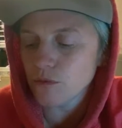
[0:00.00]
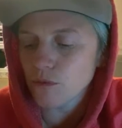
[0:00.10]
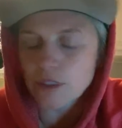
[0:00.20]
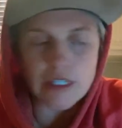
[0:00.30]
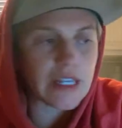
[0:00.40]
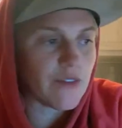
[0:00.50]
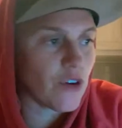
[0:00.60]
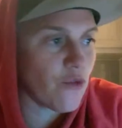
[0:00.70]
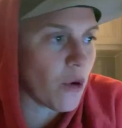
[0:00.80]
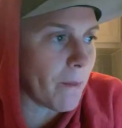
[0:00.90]
a
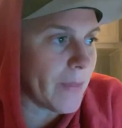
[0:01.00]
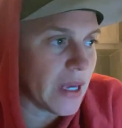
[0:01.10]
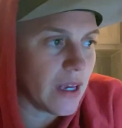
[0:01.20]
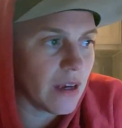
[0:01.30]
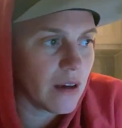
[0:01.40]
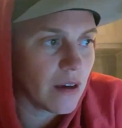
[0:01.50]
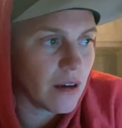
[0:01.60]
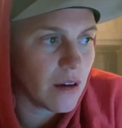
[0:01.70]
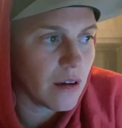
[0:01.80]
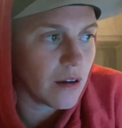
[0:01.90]
704B.
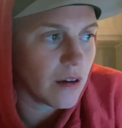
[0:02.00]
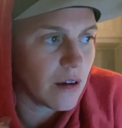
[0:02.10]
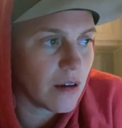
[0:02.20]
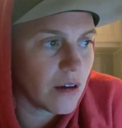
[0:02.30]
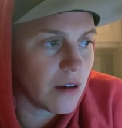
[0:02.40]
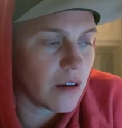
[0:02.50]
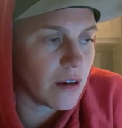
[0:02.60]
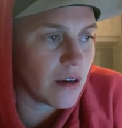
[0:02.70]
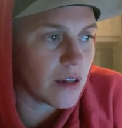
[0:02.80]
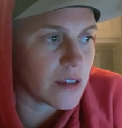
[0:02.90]

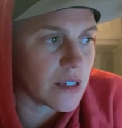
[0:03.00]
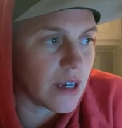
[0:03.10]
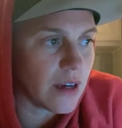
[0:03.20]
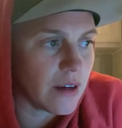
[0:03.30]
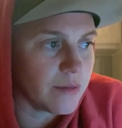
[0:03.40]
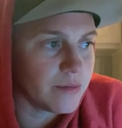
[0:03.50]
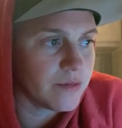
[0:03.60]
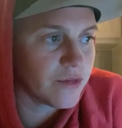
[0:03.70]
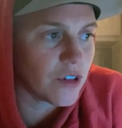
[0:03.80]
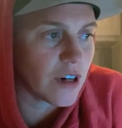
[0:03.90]
It's
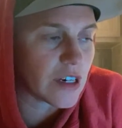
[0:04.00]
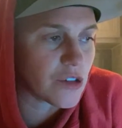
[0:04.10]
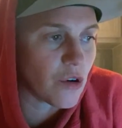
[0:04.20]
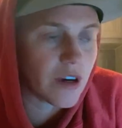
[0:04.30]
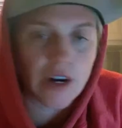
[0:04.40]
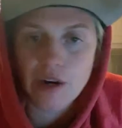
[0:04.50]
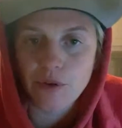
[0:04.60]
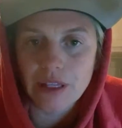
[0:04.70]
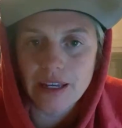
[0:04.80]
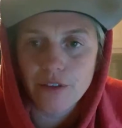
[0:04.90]
for extraordinary
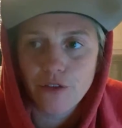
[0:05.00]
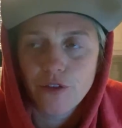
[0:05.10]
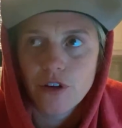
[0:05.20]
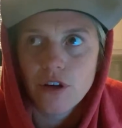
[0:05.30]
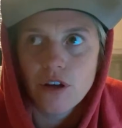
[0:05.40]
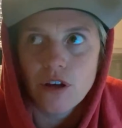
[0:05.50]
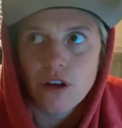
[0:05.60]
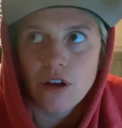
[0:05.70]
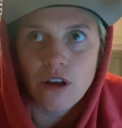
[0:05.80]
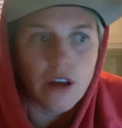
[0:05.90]
relief.
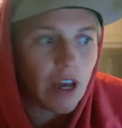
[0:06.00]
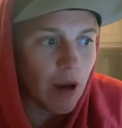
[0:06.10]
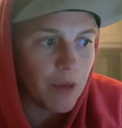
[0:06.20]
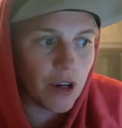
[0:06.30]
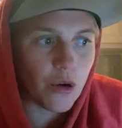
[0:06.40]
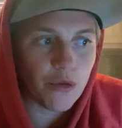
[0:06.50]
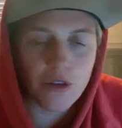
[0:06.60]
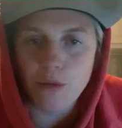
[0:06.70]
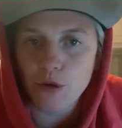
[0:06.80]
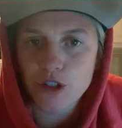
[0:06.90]
I'm gonna go through the
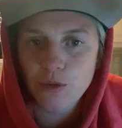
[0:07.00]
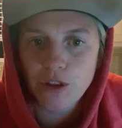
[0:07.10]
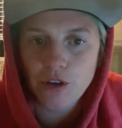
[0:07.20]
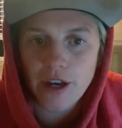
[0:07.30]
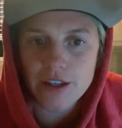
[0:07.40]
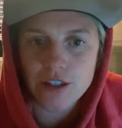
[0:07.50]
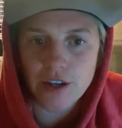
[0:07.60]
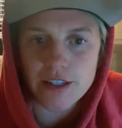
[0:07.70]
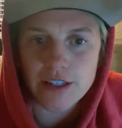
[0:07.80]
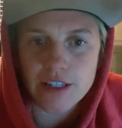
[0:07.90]
motion with you guys so you
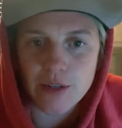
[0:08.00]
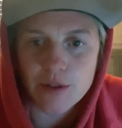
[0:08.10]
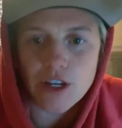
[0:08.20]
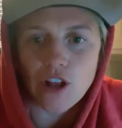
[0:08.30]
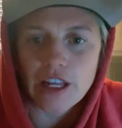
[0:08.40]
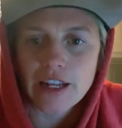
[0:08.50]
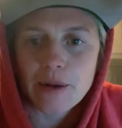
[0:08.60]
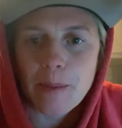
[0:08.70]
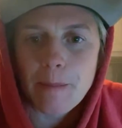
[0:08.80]
guys can see what's all in it.